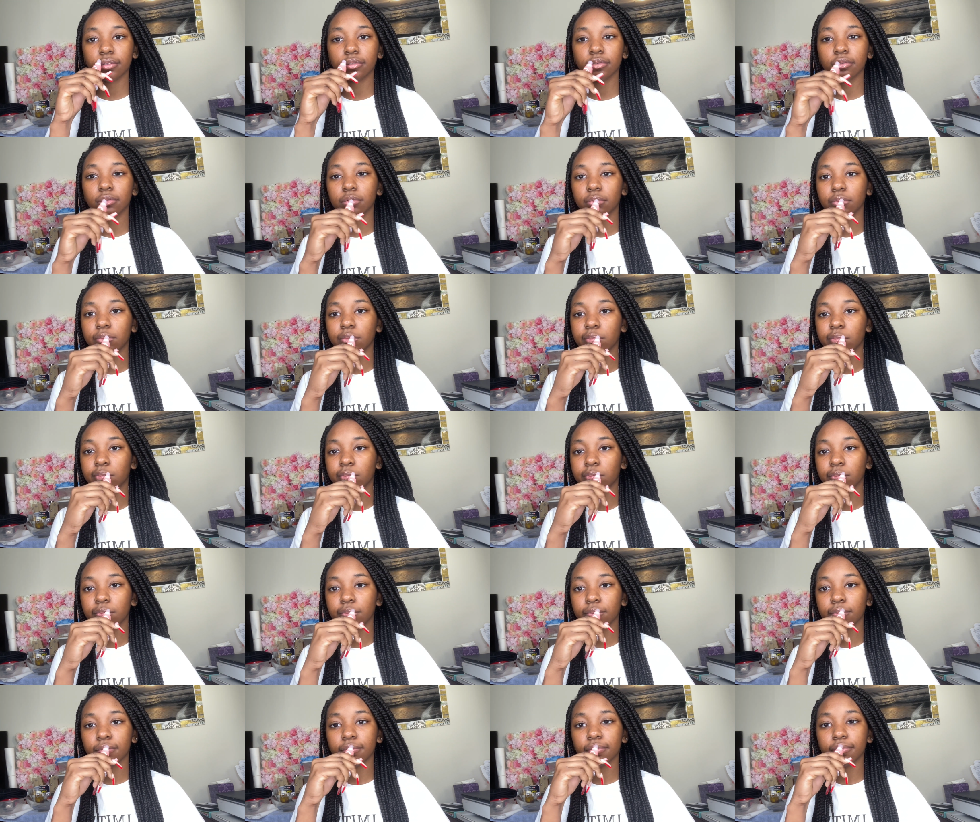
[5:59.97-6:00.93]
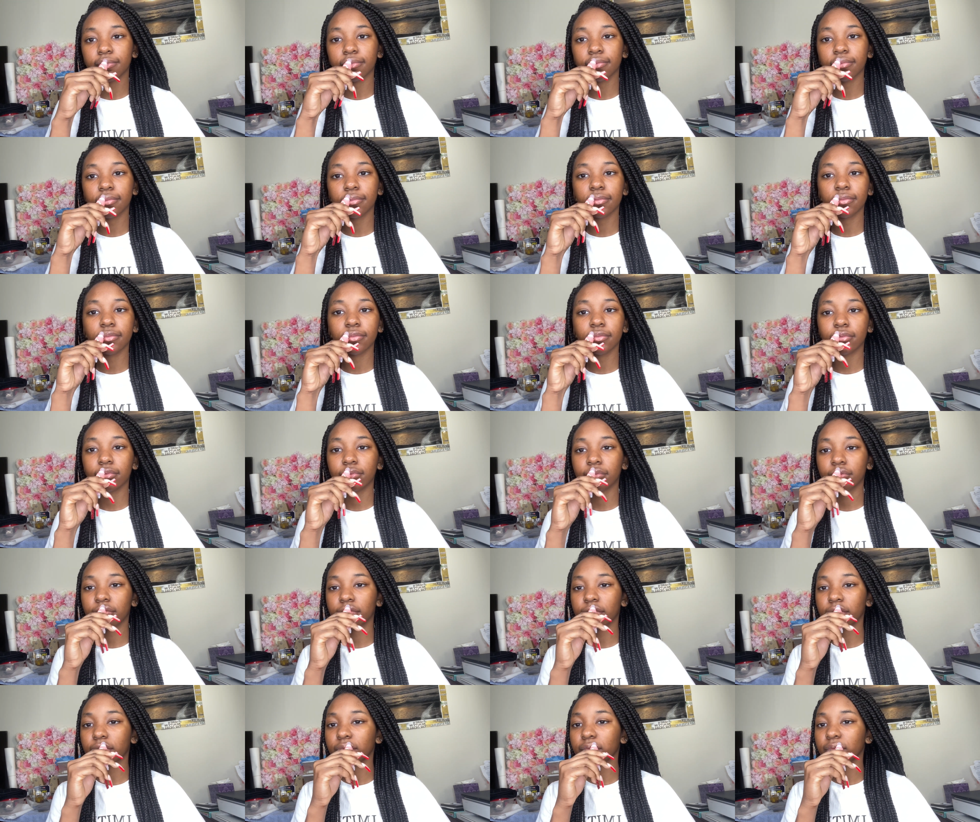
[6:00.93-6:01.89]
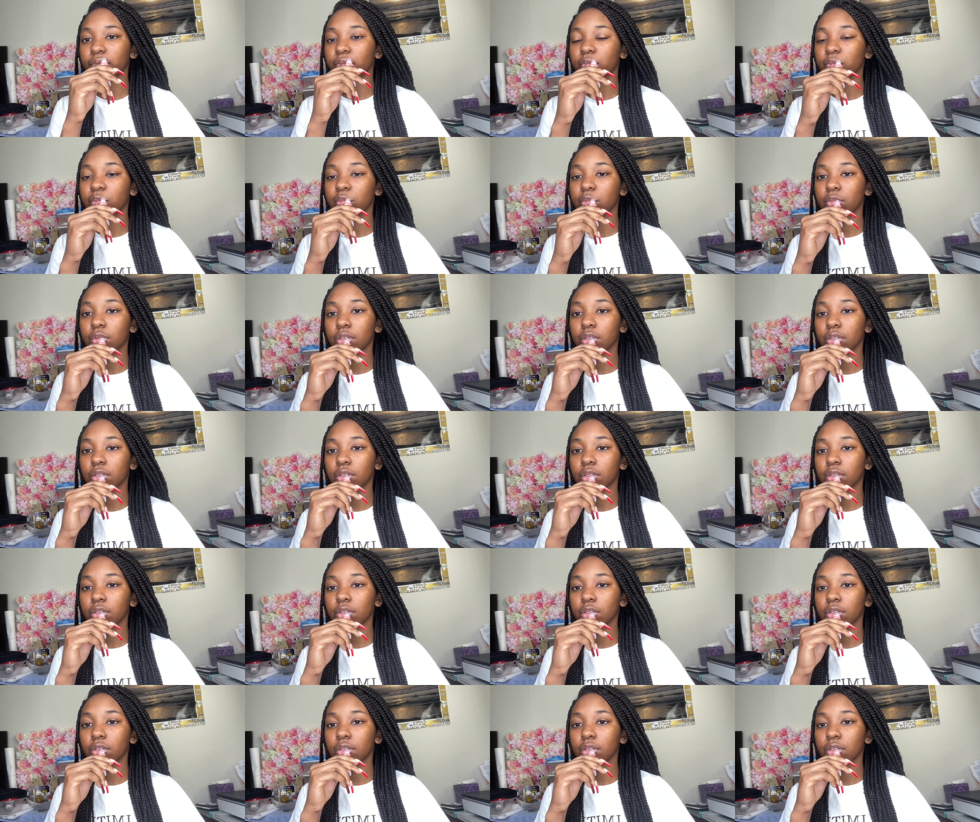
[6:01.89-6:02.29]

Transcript: No one is speaking in this clip.